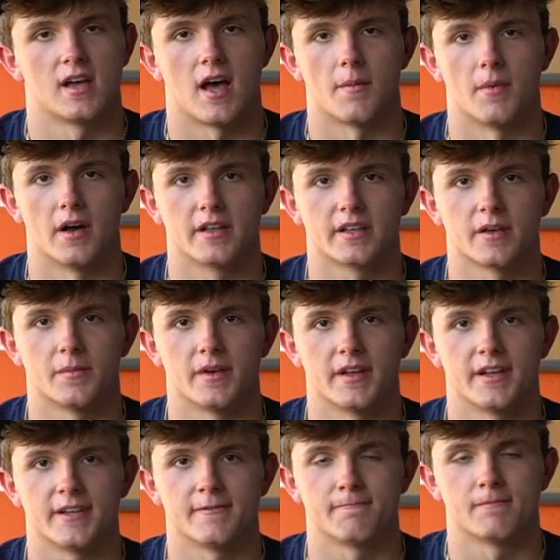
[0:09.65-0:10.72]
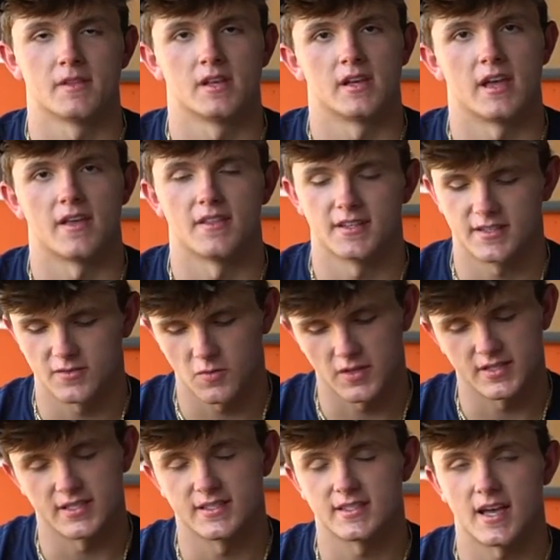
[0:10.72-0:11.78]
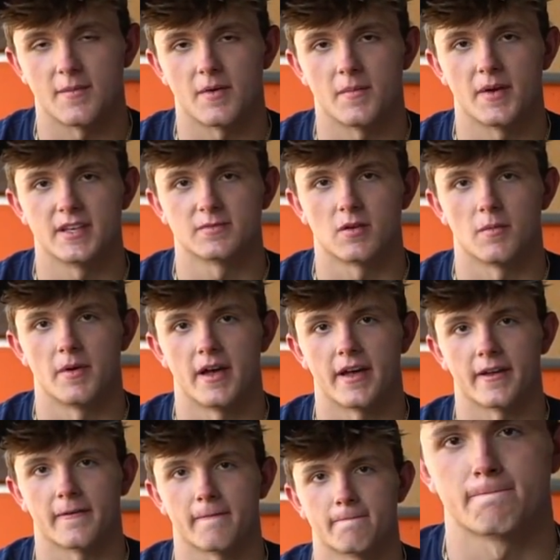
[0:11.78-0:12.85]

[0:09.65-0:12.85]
I'm uncommitted, and this is what's inside my baseball bag.